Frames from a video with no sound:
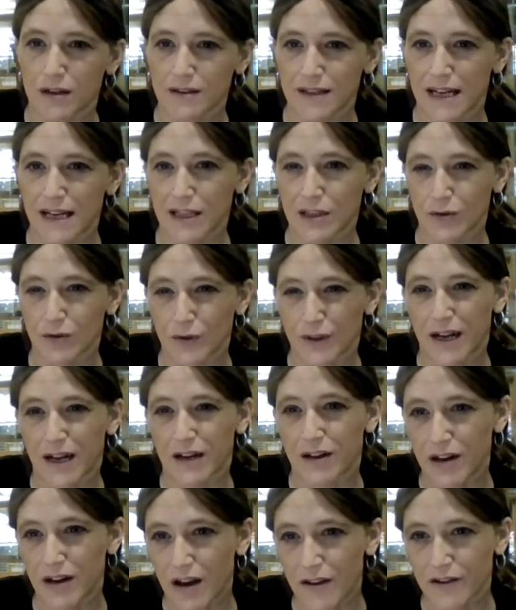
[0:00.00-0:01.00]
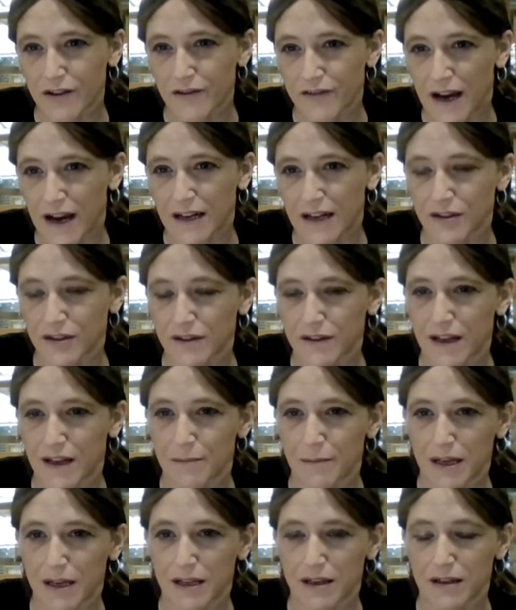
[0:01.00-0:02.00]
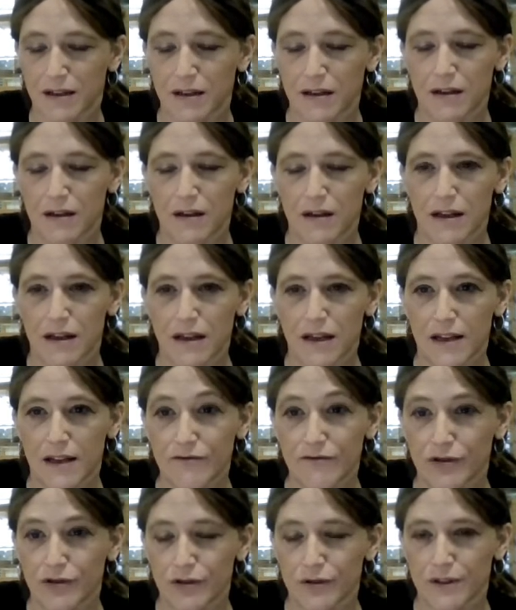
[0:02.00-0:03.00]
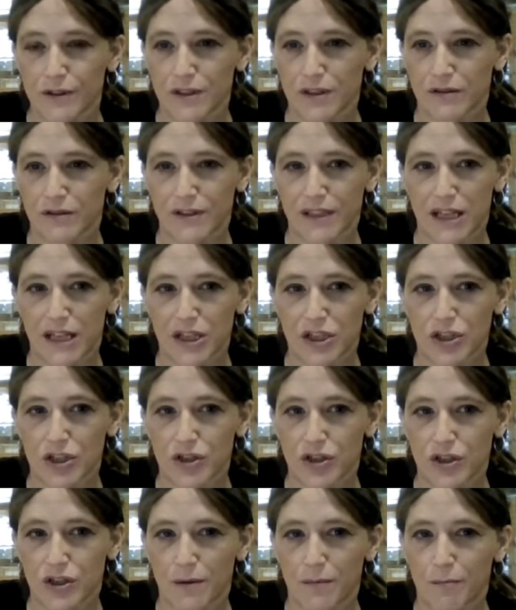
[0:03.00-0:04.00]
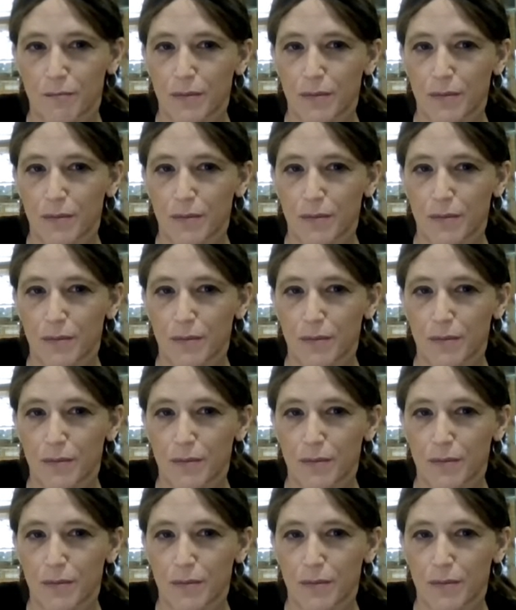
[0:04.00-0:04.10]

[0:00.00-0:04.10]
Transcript: take into account another factor that may influence the relationship.